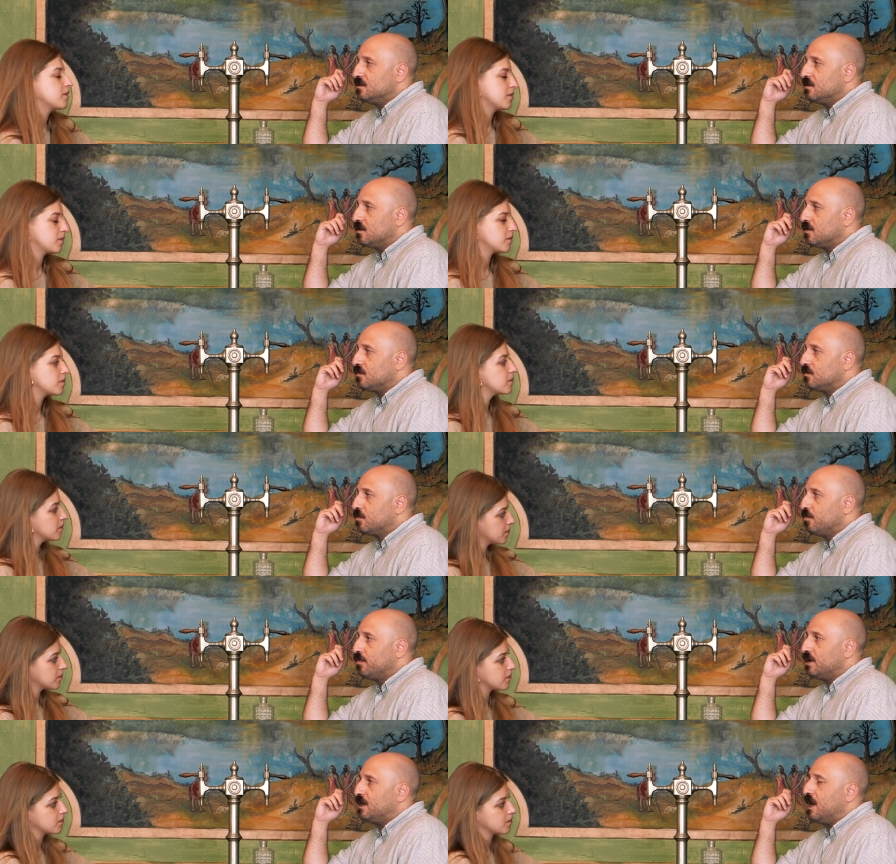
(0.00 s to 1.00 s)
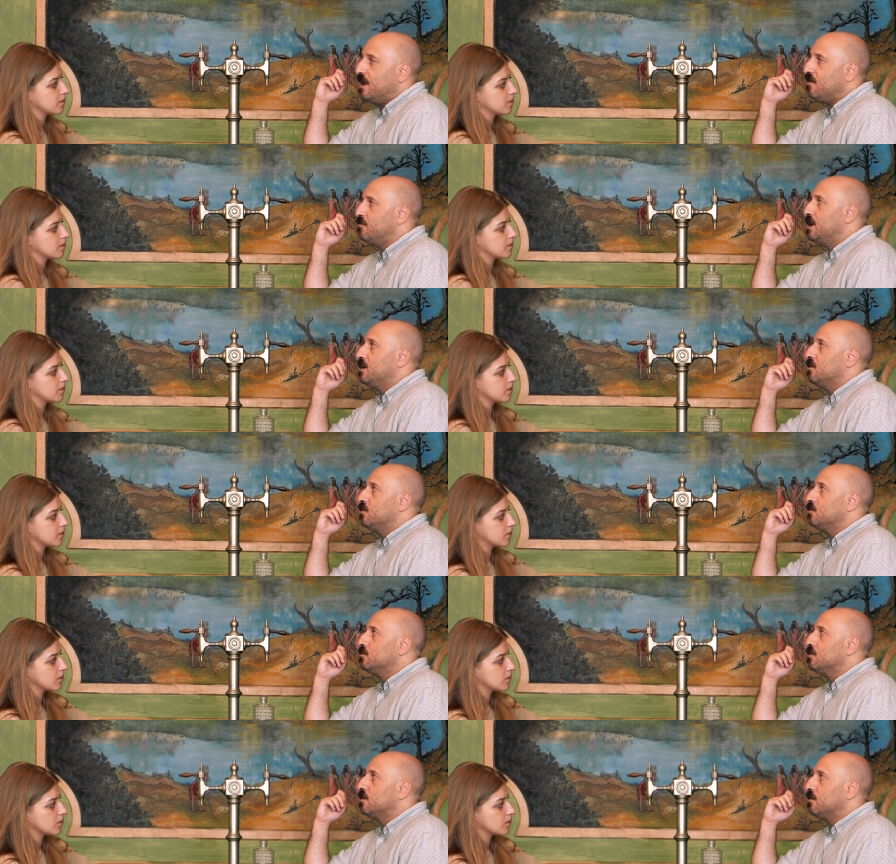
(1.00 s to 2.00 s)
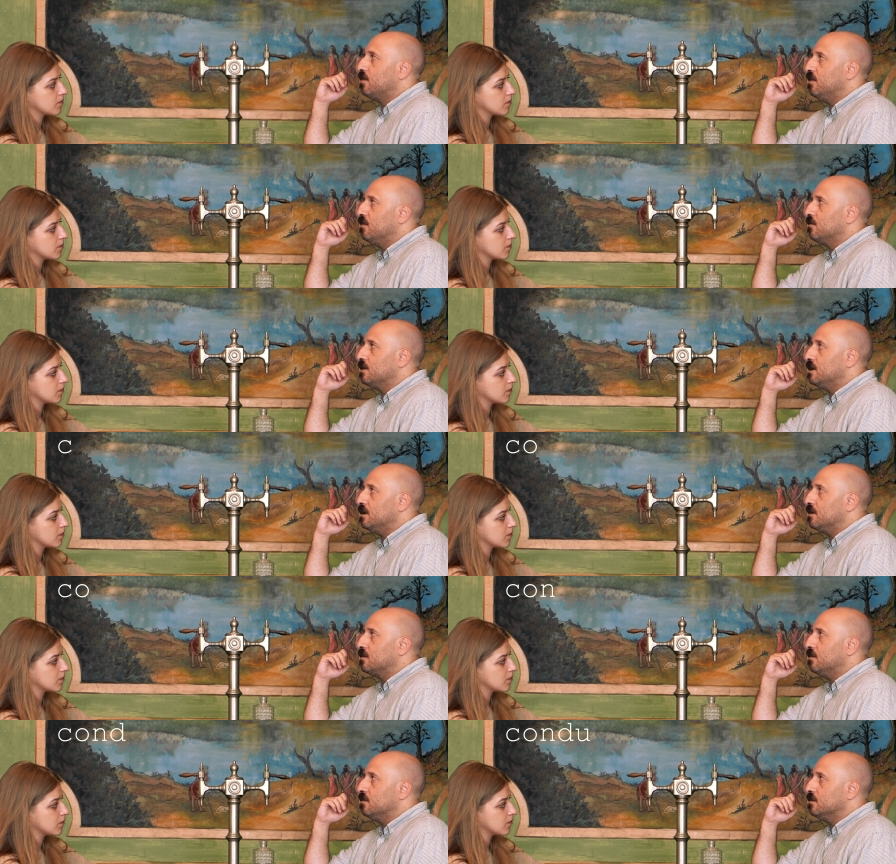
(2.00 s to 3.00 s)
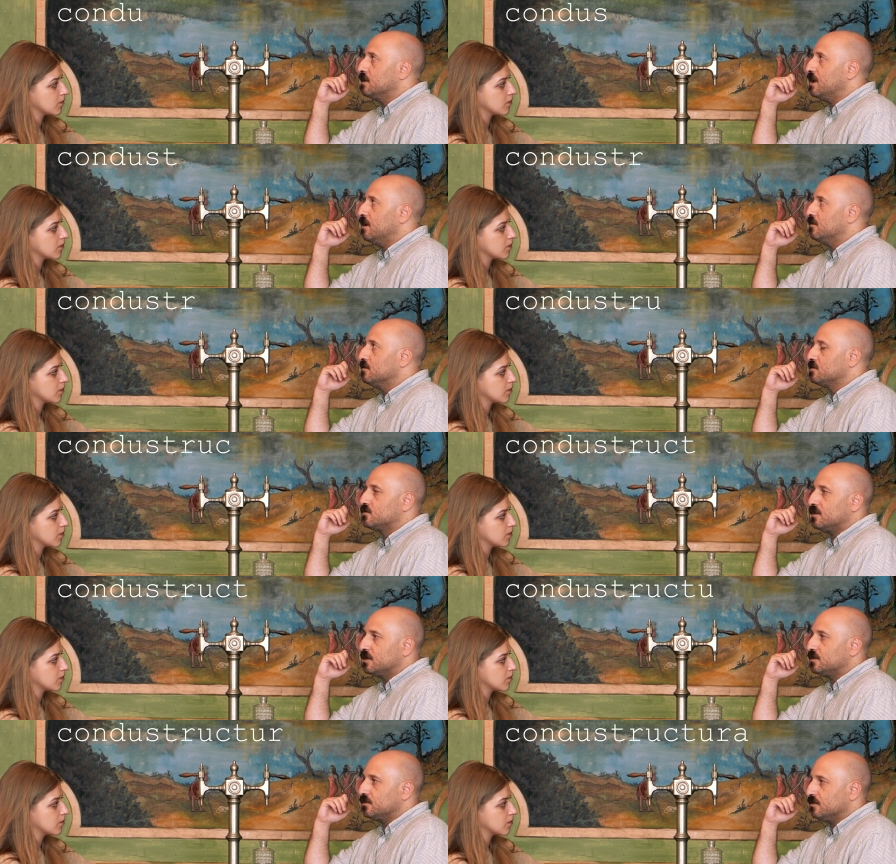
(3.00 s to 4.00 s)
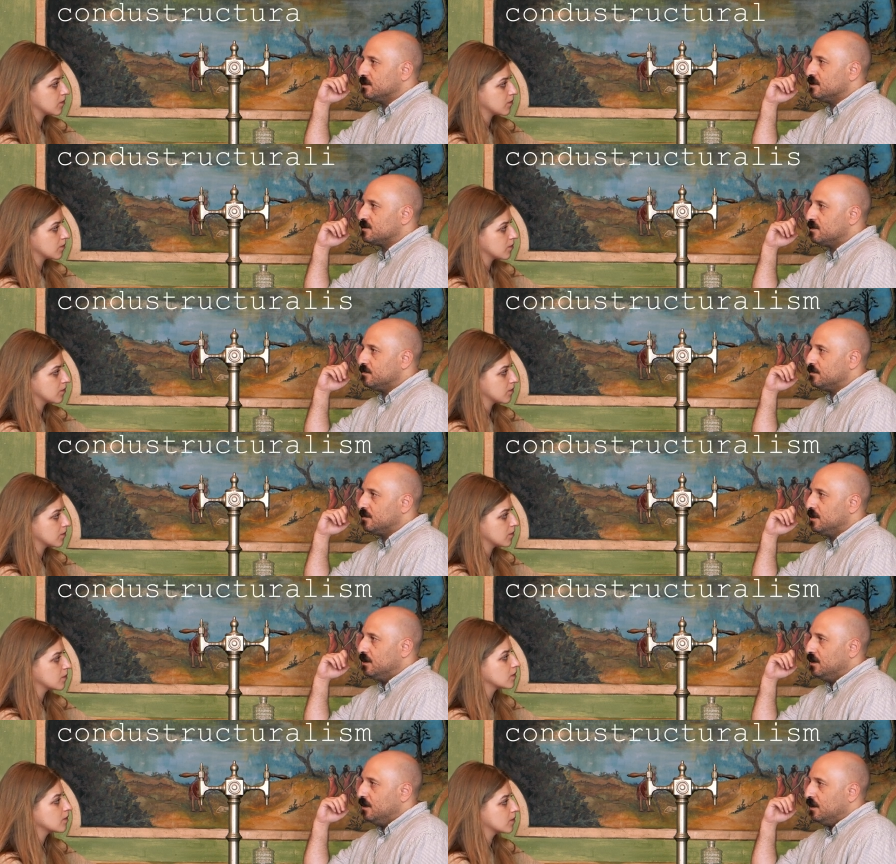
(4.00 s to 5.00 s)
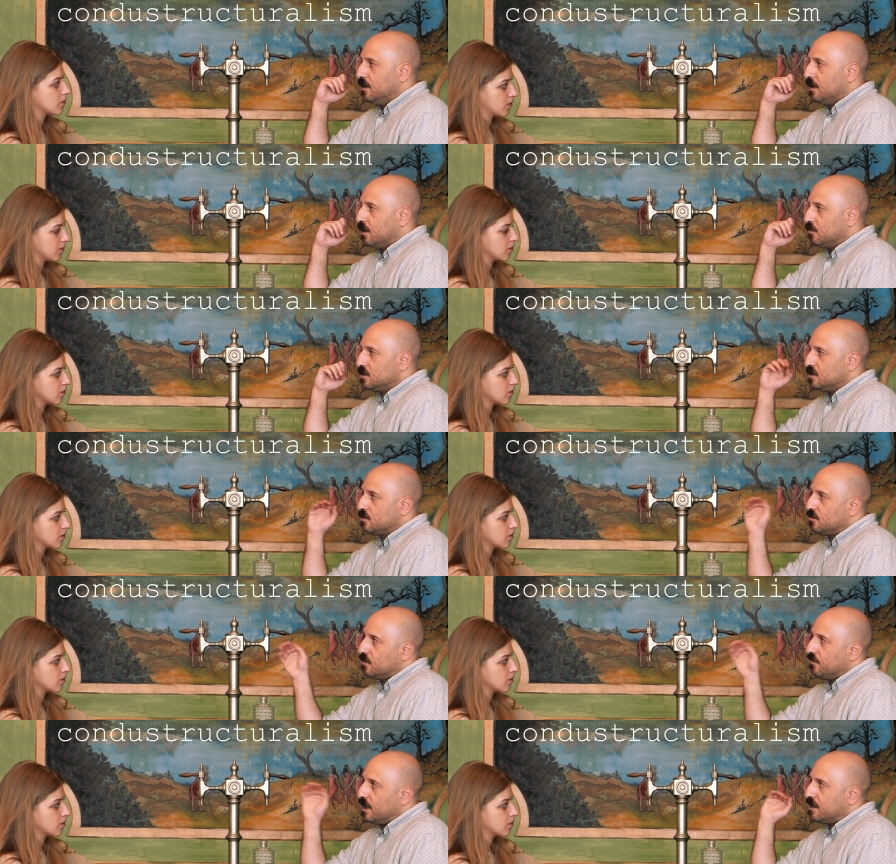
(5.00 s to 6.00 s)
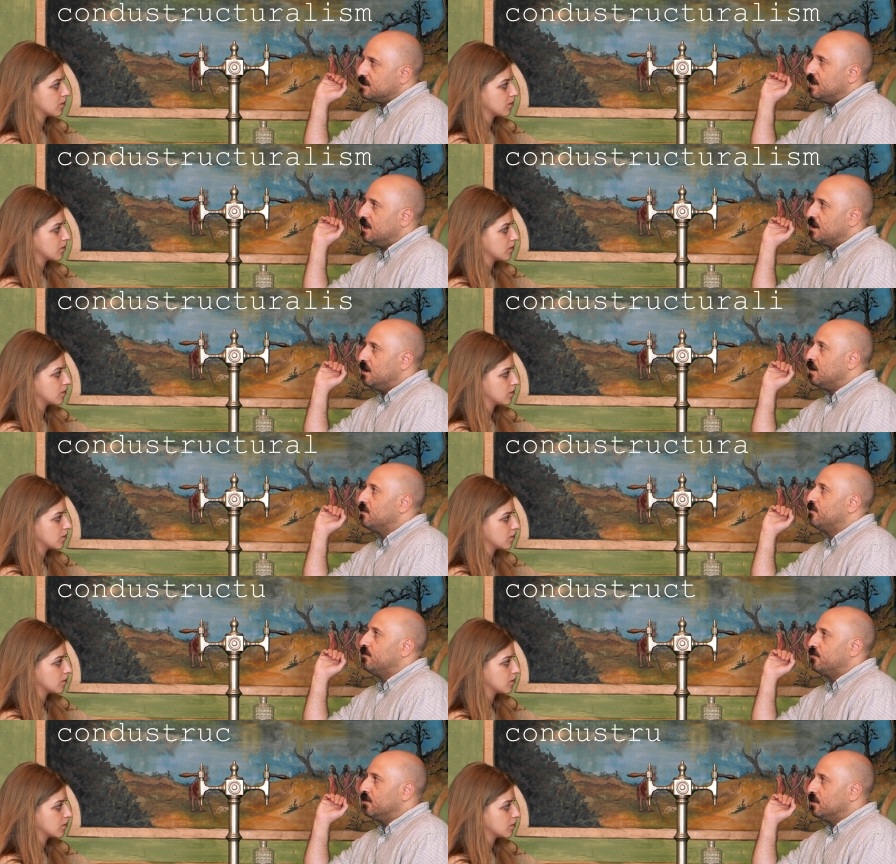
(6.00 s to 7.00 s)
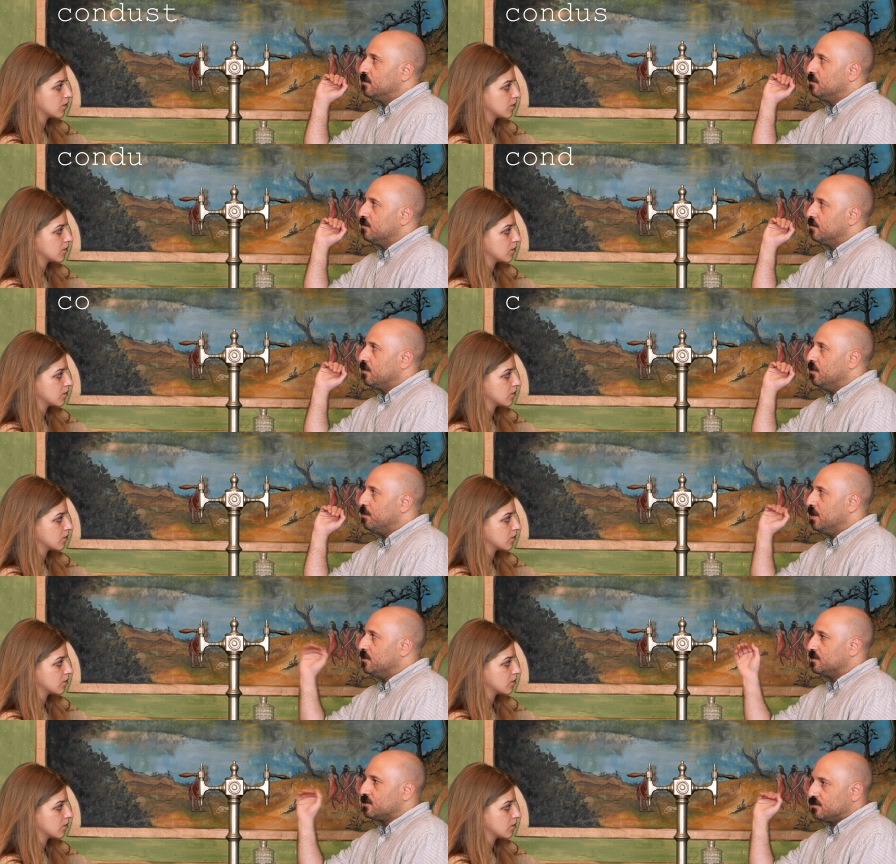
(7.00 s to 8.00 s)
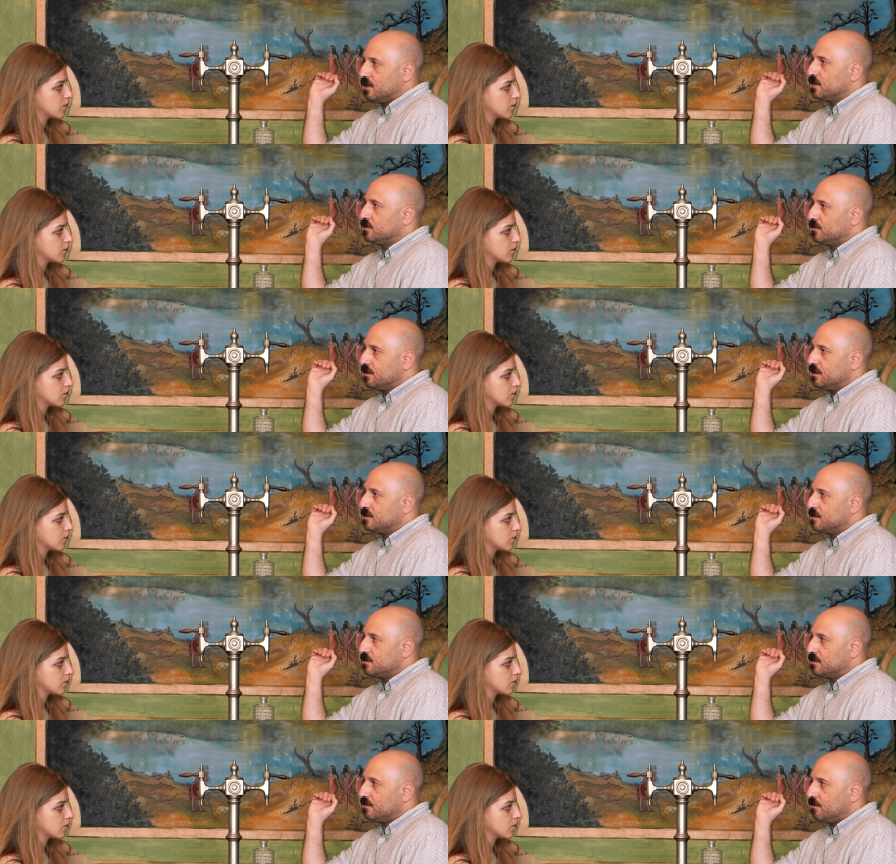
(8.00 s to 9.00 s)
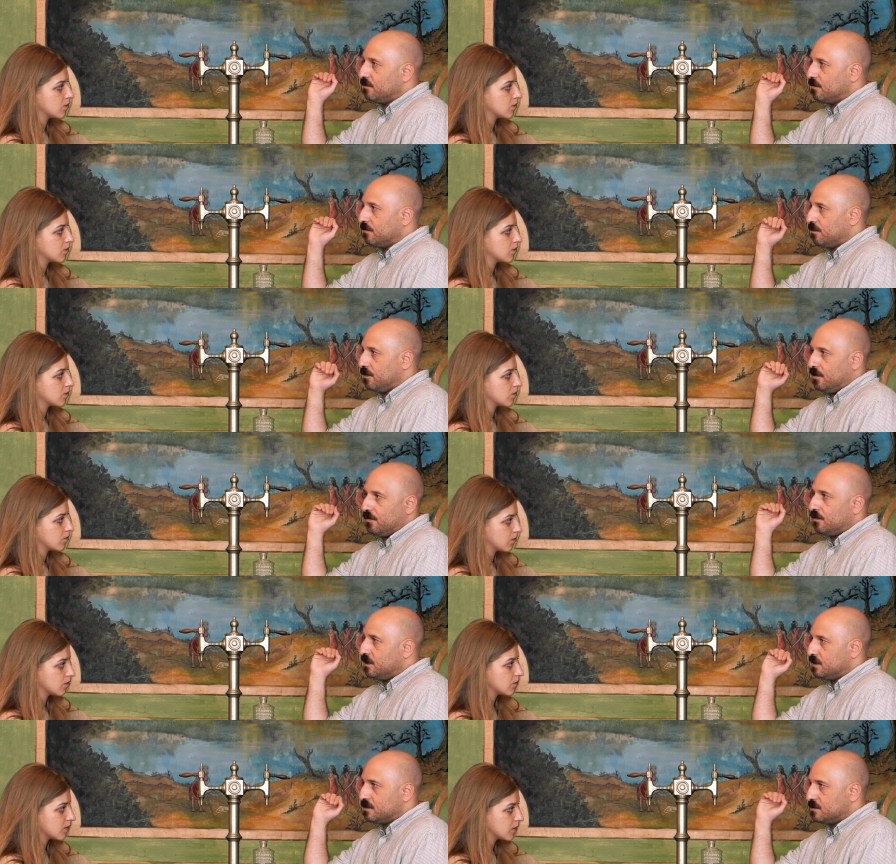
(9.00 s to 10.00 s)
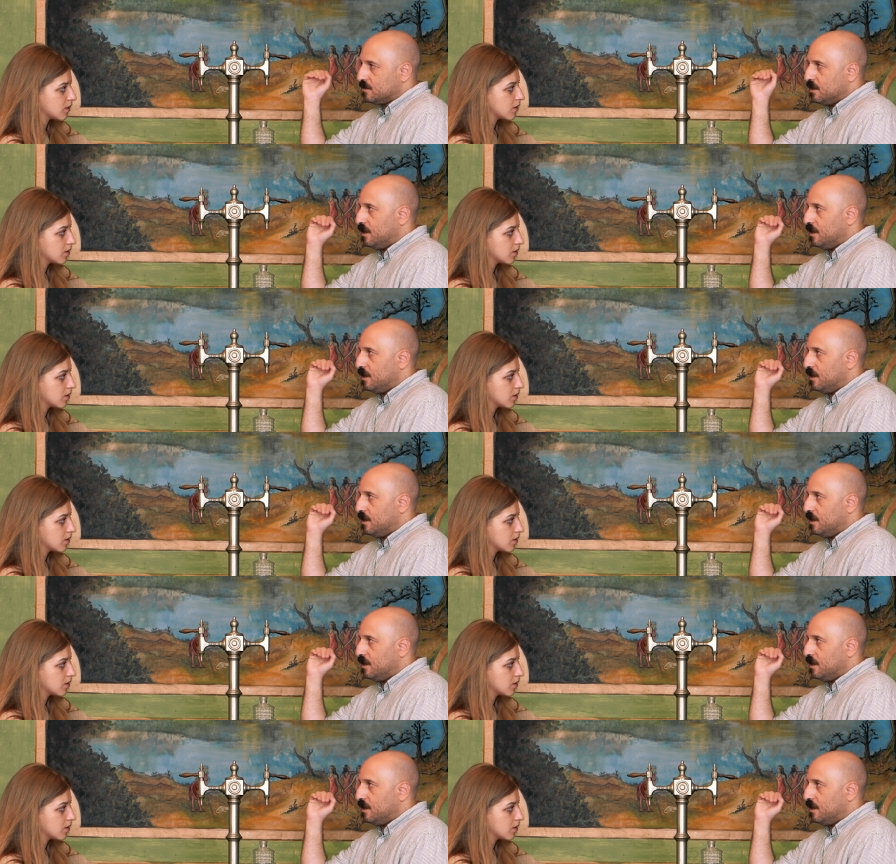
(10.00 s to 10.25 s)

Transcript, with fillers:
Speaker 1: you know, but I have my own theory called counterstructuralism, which is sort of like a takeoff from the post-structuralist theorists